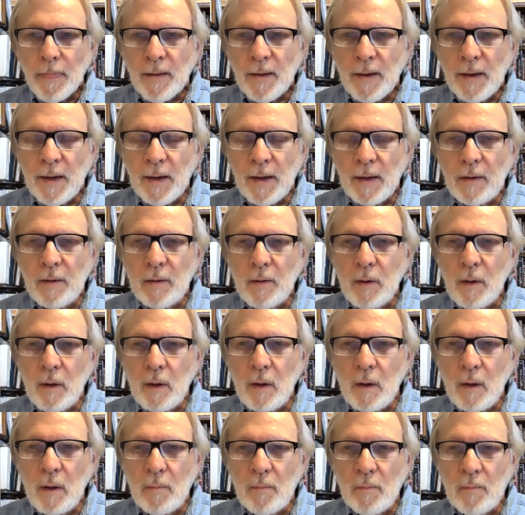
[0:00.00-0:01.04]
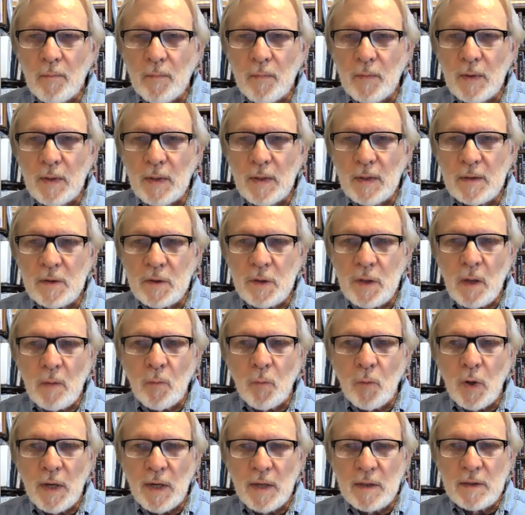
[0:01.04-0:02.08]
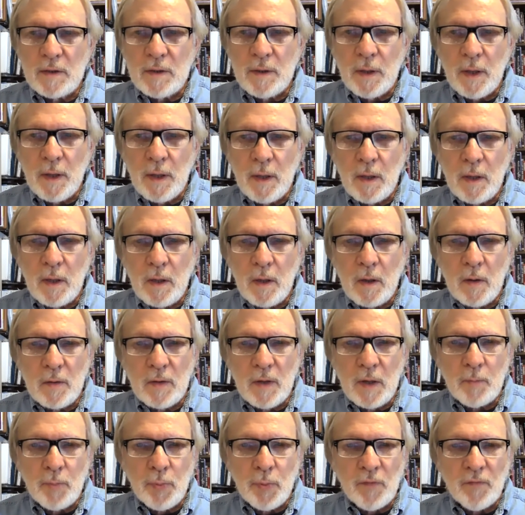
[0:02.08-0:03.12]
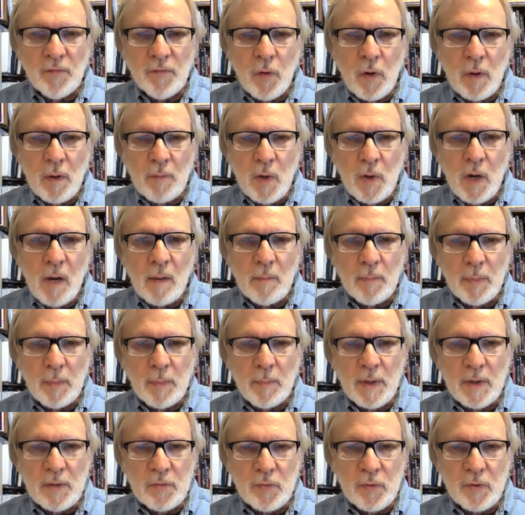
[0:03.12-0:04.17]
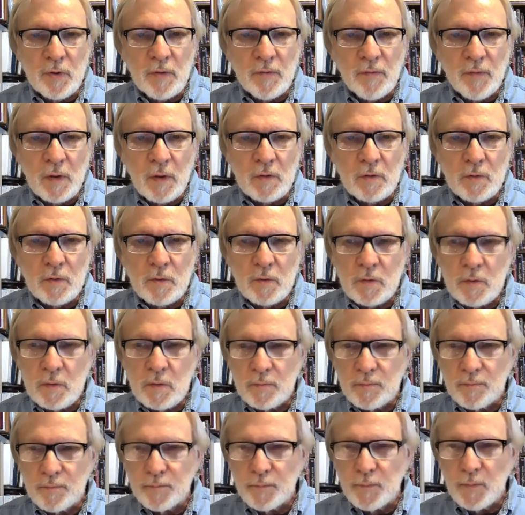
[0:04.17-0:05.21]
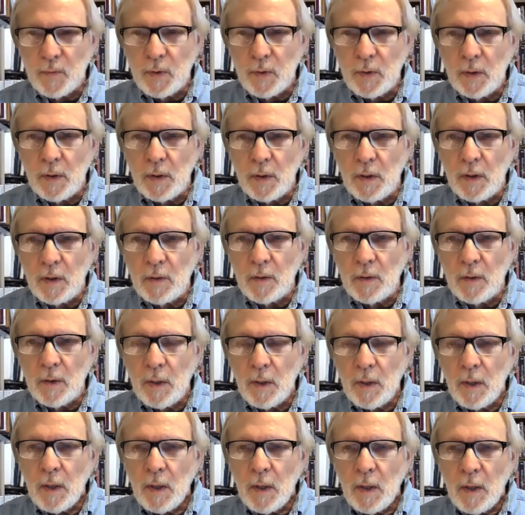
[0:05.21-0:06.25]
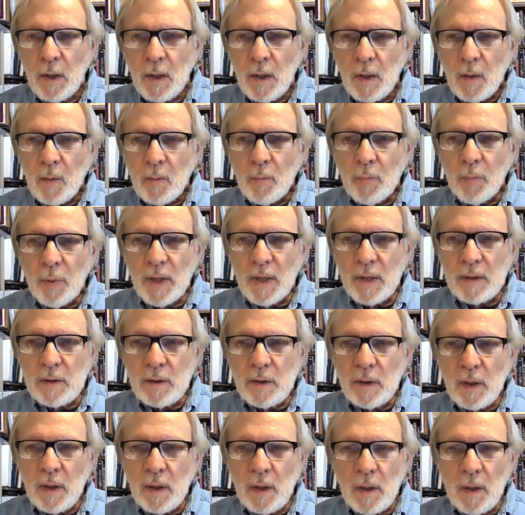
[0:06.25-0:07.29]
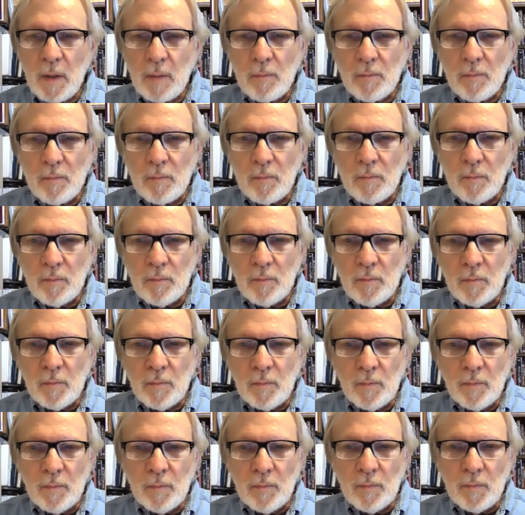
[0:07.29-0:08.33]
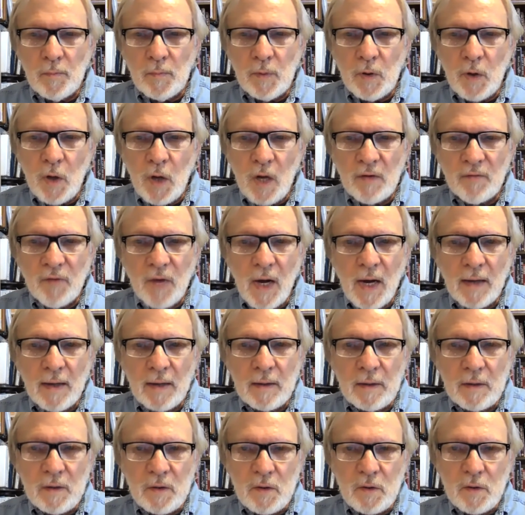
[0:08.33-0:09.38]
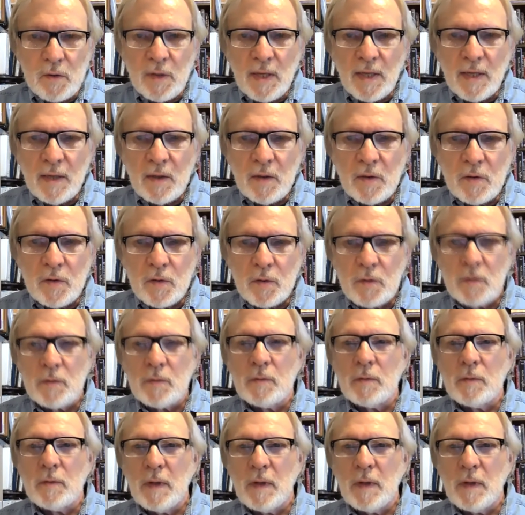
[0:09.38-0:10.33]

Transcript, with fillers: And um, in some ways, they, uh, they perform complementary functions. Uh, but um, nonviolence needs